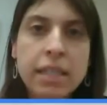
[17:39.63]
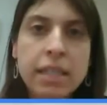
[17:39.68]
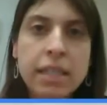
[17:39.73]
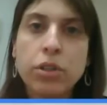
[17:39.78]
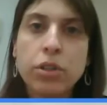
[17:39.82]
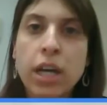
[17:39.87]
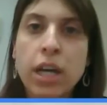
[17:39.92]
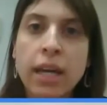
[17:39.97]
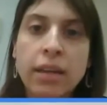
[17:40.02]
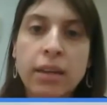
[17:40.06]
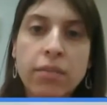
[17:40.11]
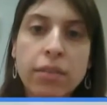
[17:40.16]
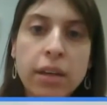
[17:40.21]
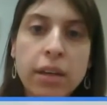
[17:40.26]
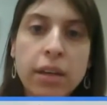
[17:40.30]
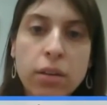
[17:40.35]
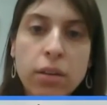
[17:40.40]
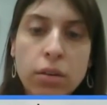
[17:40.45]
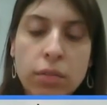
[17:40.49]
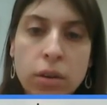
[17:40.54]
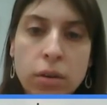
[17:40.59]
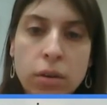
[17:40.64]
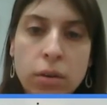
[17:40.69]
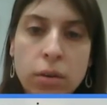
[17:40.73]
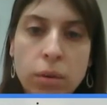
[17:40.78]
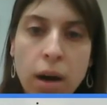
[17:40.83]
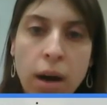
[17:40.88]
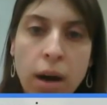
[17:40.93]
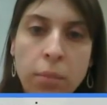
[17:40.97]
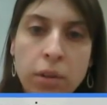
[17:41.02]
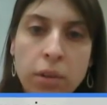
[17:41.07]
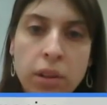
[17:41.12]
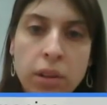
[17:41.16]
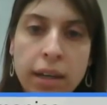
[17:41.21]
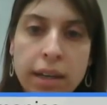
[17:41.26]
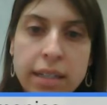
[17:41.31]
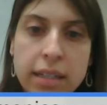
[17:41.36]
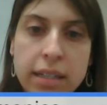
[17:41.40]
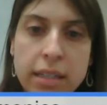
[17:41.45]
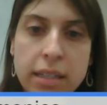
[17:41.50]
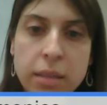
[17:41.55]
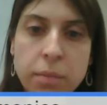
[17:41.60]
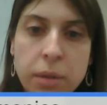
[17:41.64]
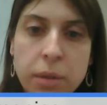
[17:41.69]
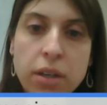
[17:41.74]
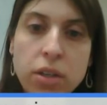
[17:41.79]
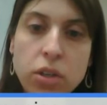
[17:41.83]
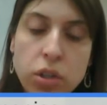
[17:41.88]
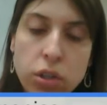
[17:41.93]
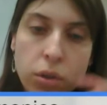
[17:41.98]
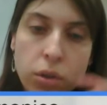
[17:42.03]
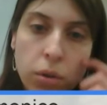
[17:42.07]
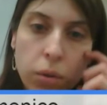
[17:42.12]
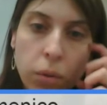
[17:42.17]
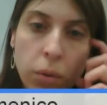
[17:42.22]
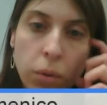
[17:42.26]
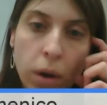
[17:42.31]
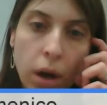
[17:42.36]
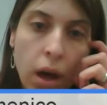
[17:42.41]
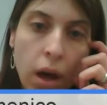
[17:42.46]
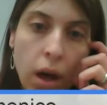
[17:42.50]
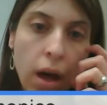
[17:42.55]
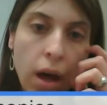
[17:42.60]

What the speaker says: or Jen, if either of you would like to speak to